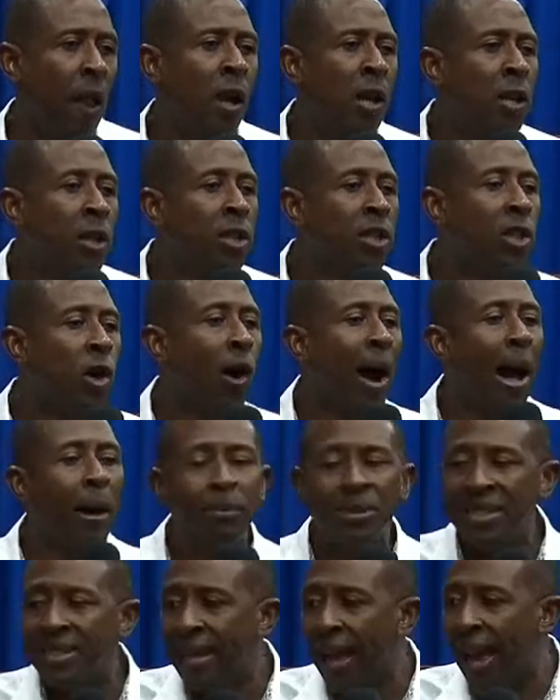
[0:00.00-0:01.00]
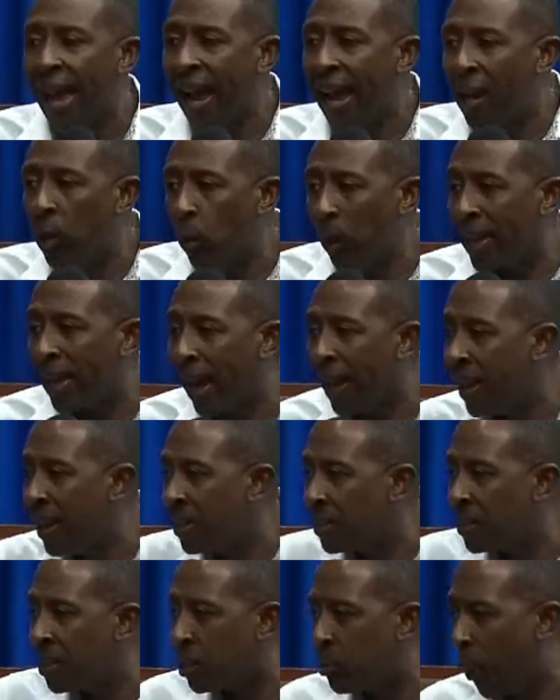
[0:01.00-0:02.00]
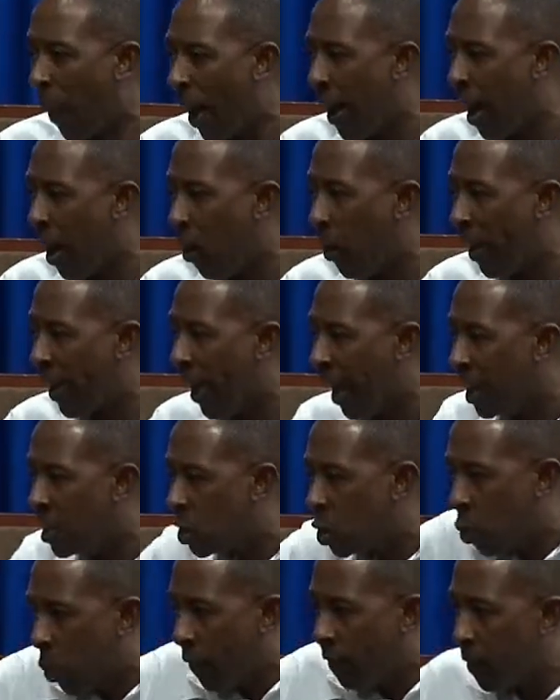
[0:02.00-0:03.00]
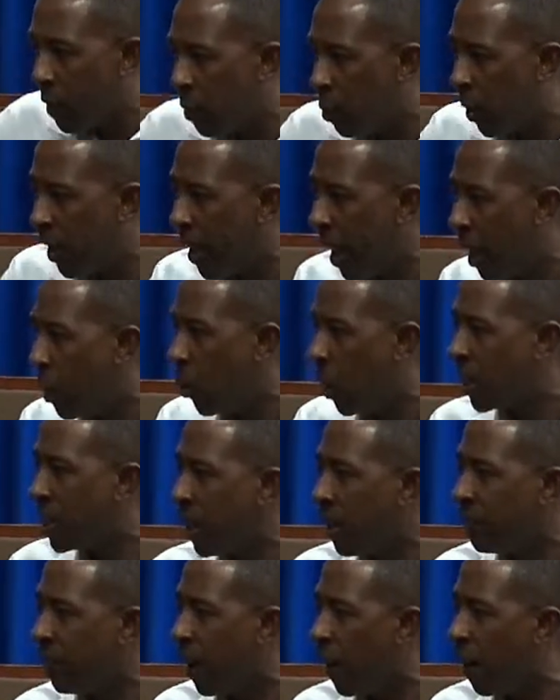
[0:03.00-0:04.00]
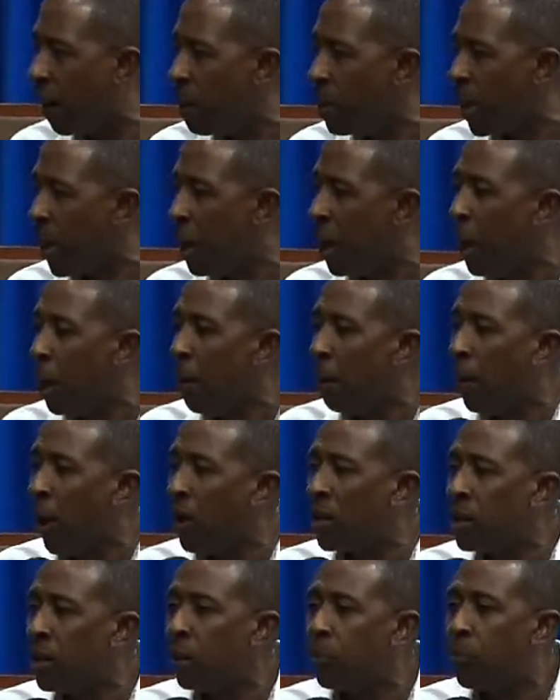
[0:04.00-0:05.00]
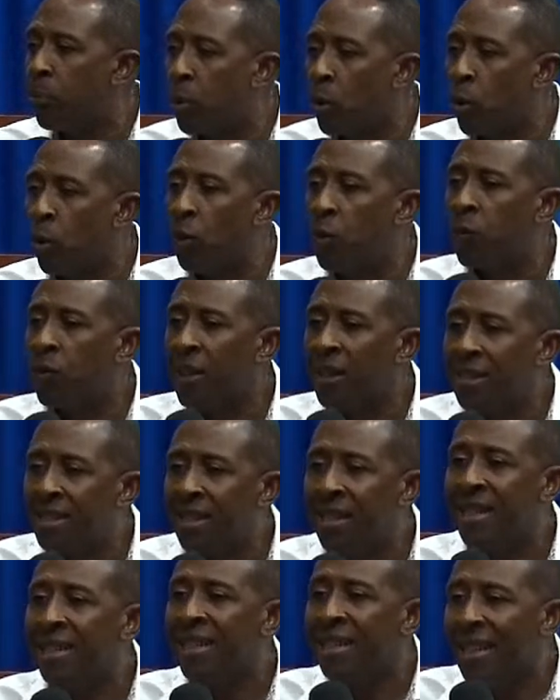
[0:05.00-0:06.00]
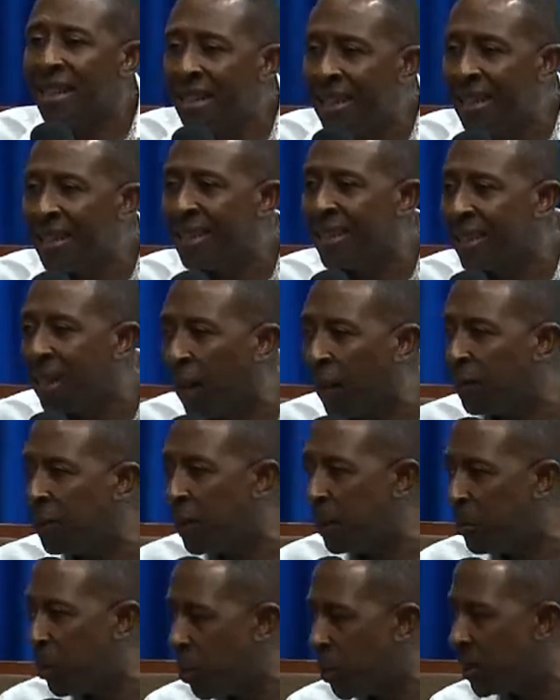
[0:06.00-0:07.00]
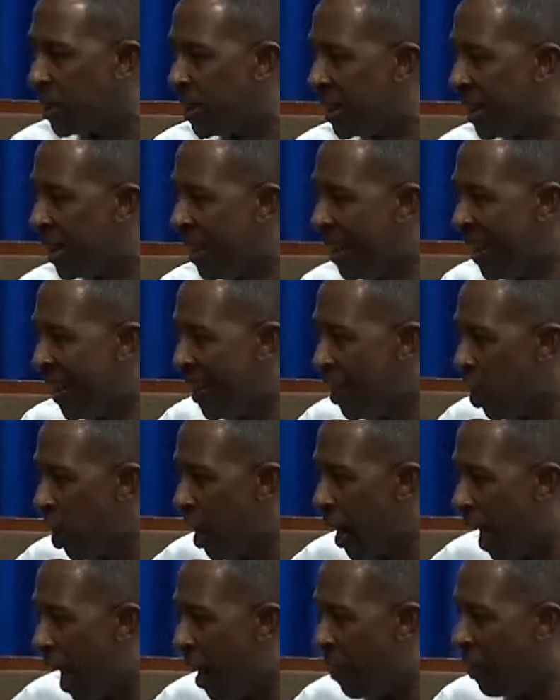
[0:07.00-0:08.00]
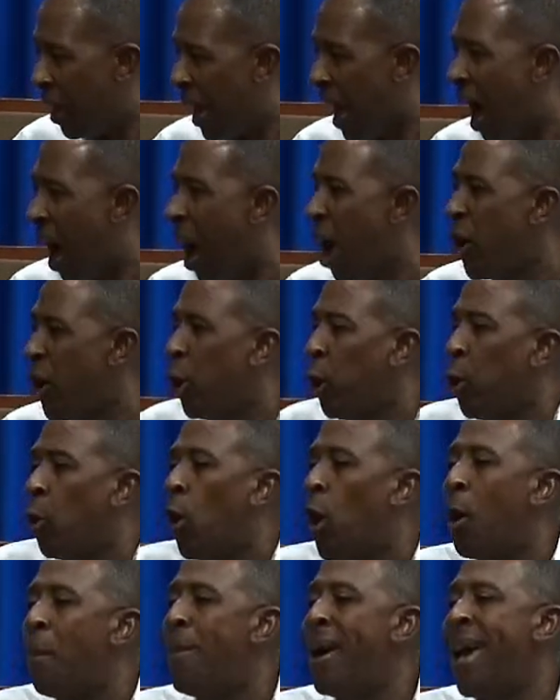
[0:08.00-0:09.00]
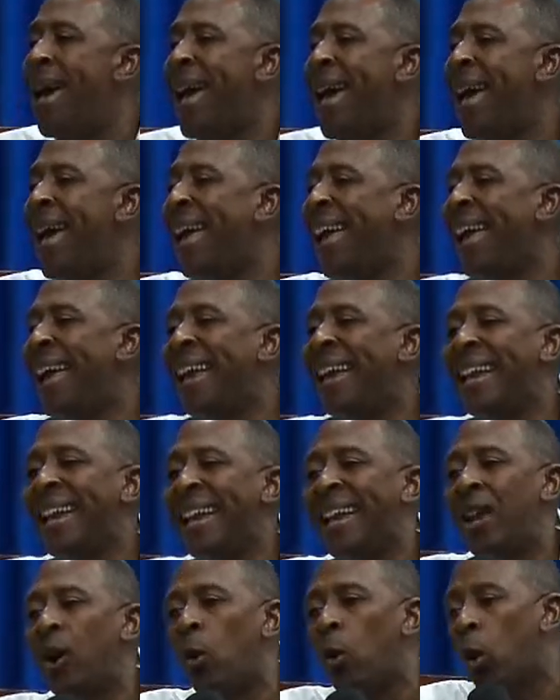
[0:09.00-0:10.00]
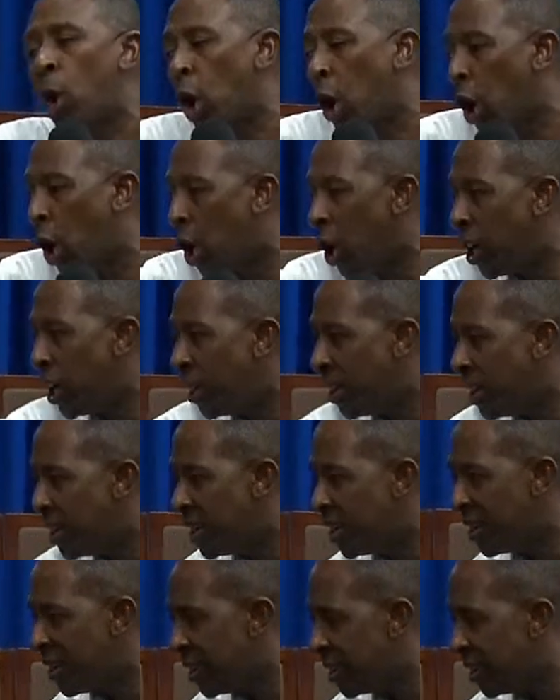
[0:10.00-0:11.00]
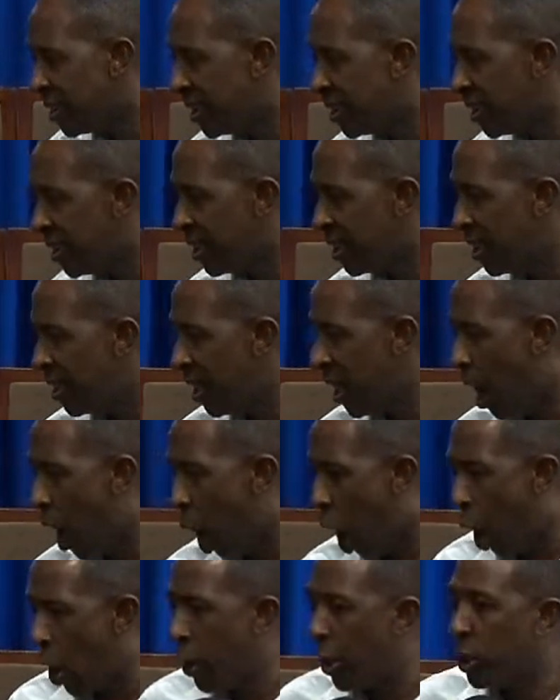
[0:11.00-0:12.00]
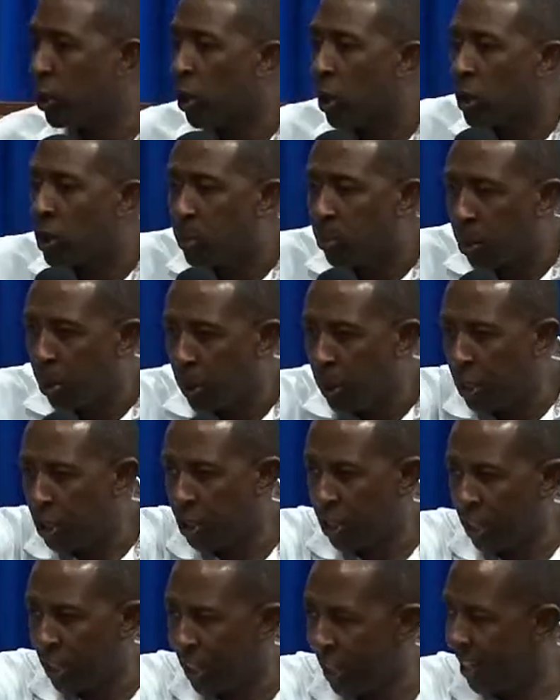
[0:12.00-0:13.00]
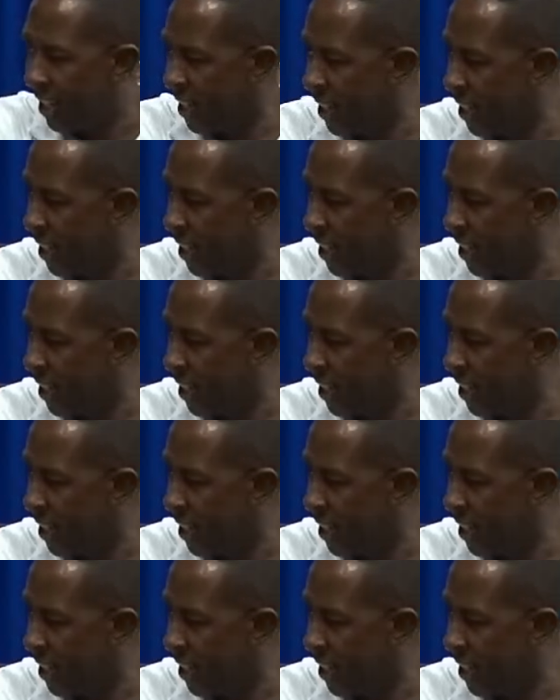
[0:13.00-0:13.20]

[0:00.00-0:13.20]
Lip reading: So I'm saying we can inspire, we can swivel, we can whatever, but the proof is in the eating of the pudding. You're like, are you obeying the word, or are you just preaching it?